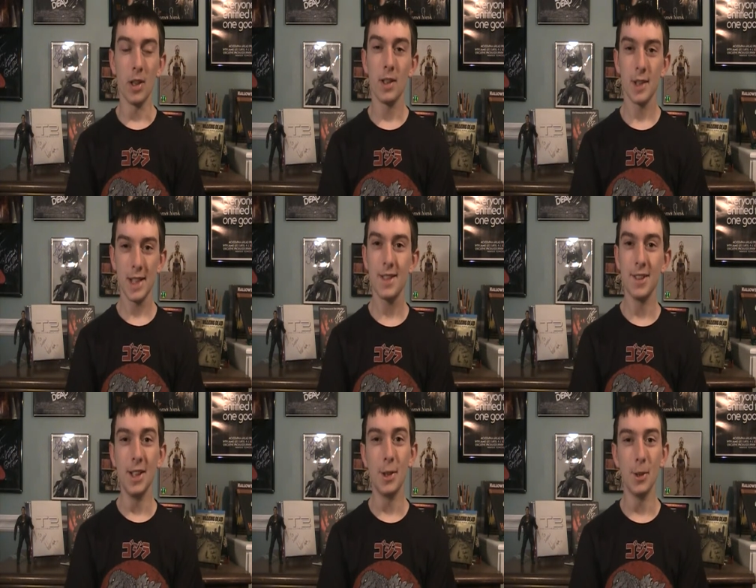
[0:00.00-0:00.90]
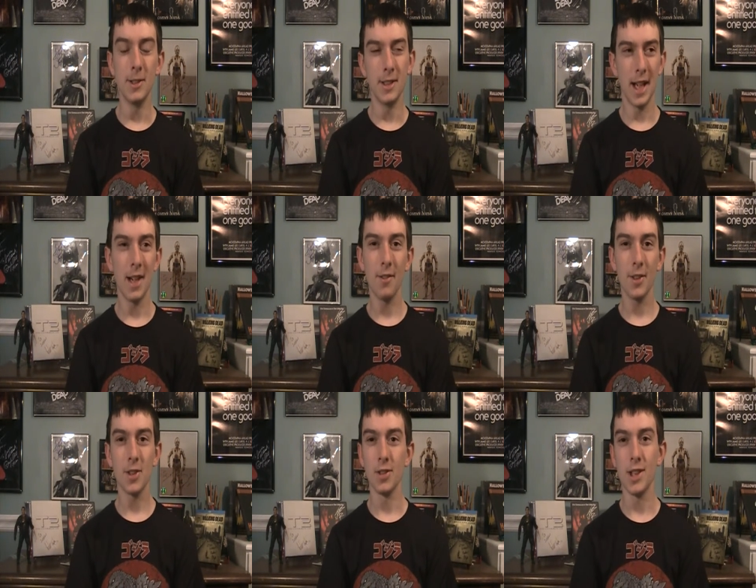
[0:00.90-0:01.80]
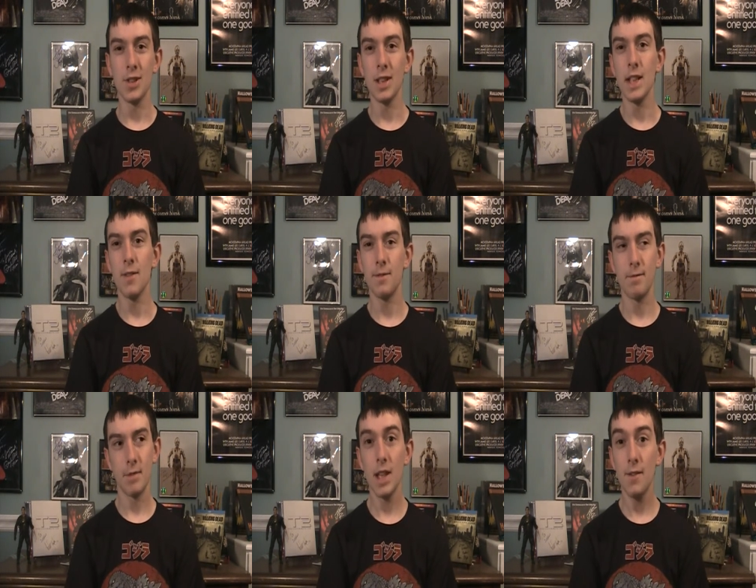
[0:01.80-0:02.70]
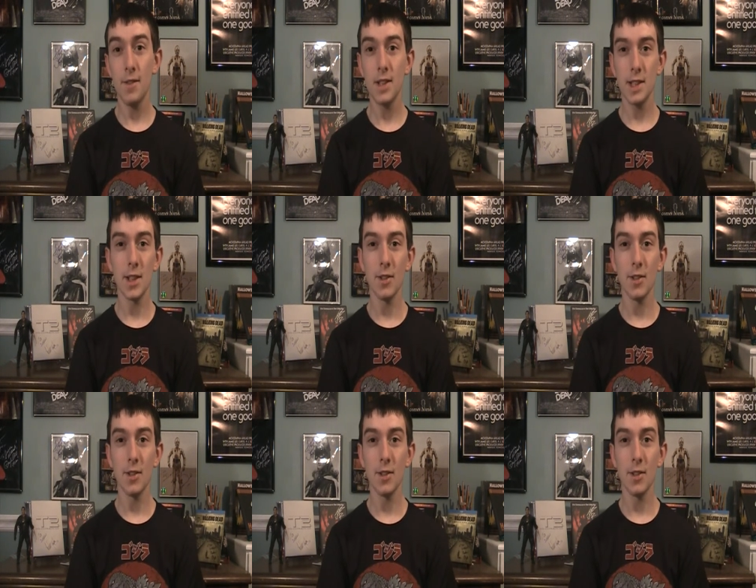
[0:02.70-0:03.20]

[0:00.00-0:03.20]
So that's a really cool anniversary treat if if it's done